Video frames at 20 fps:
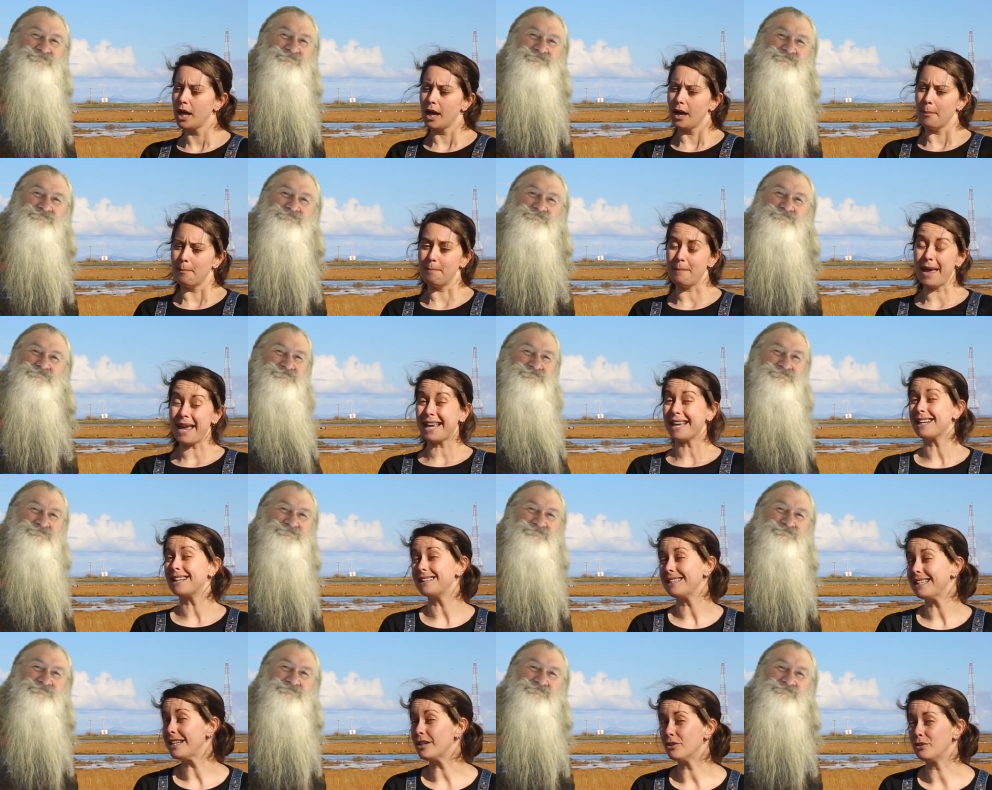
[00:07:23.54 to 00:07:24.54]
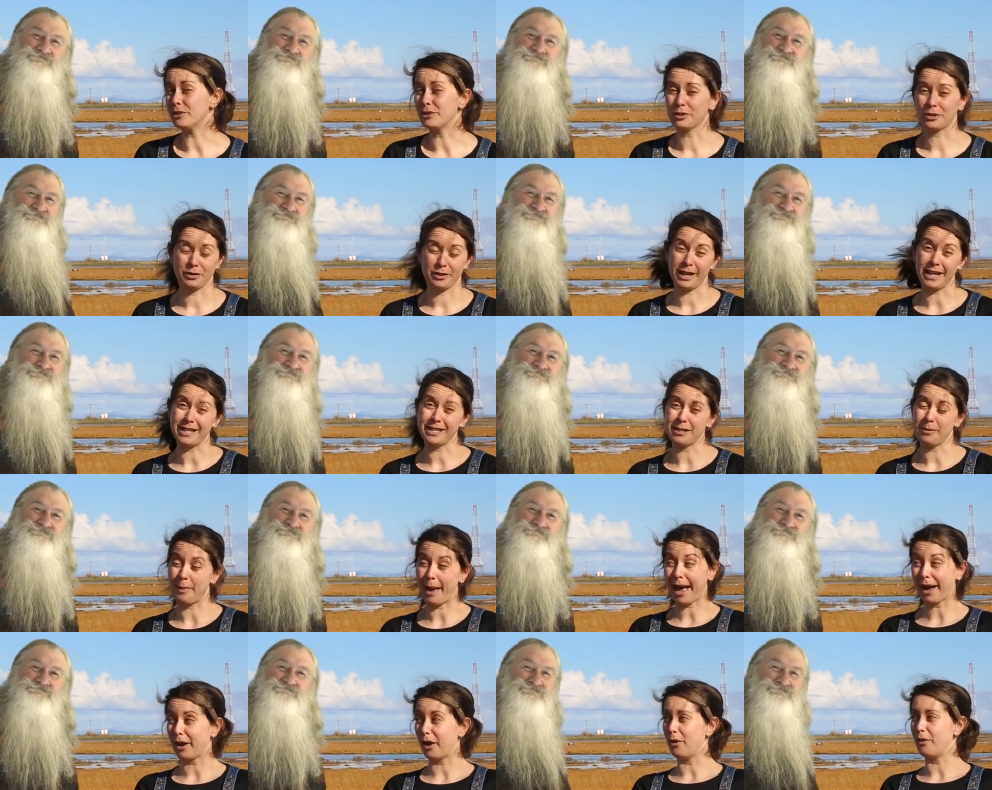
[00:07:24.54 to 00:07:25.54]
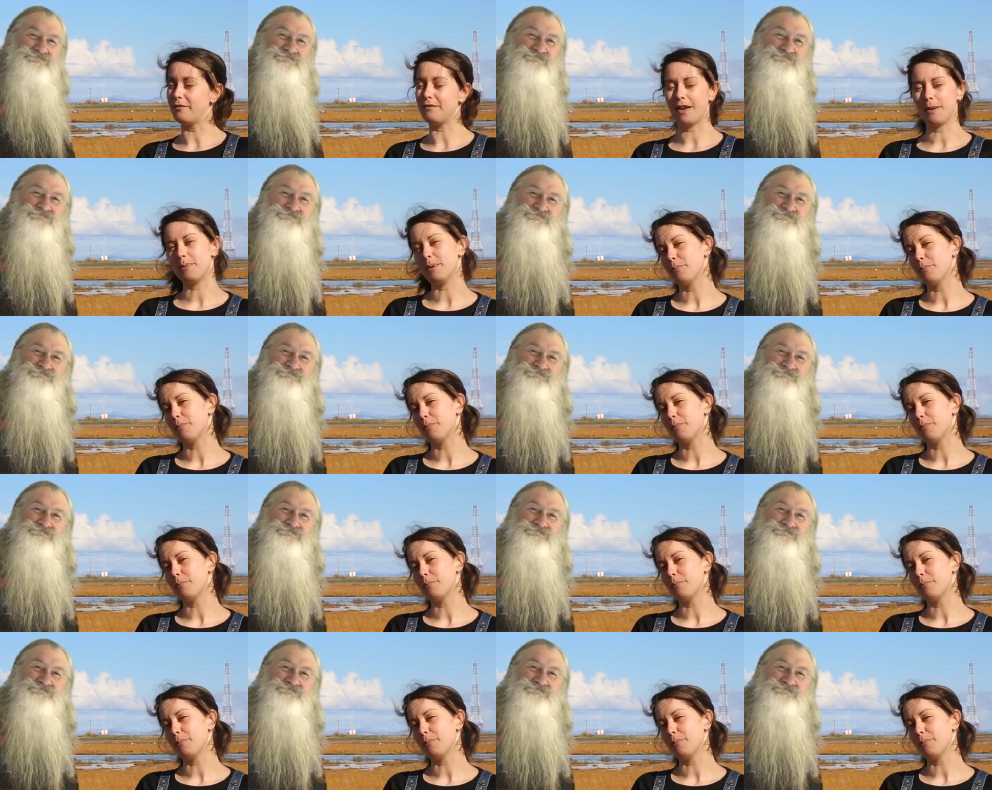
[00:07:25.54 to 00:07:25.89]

Speaker 1: make it illegal to create tobacco and vaping